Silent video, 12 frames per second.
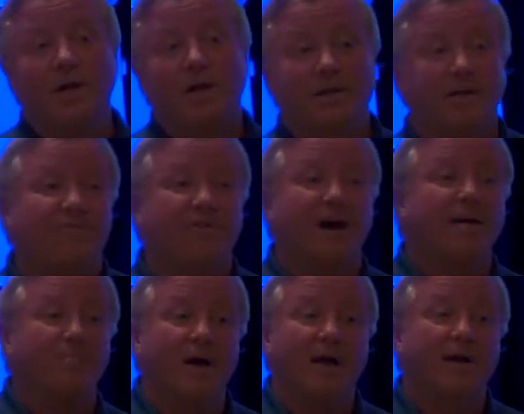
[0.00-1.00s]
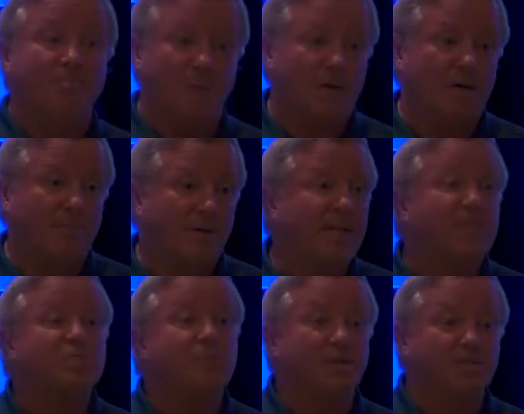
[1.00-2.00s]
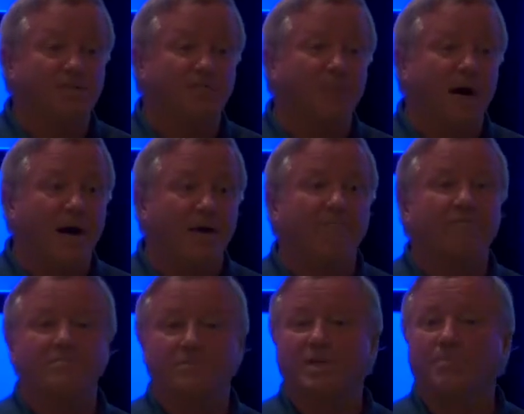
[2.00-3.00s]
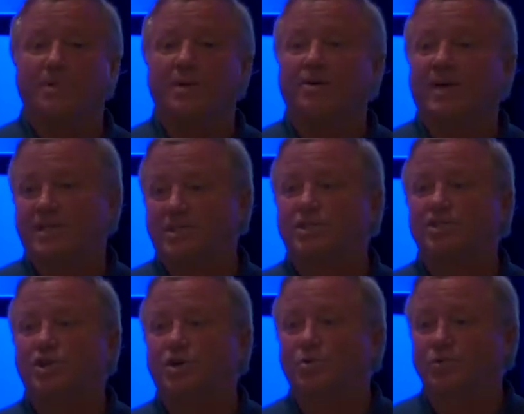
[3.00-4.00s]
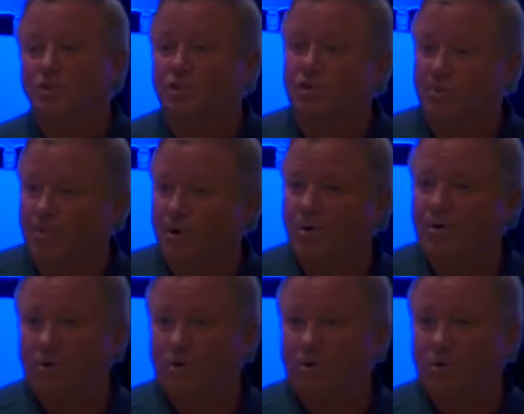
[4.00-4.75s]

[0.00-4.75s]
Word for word: than if I buy uh, an expensive box from somebody like Cisco or Juniper or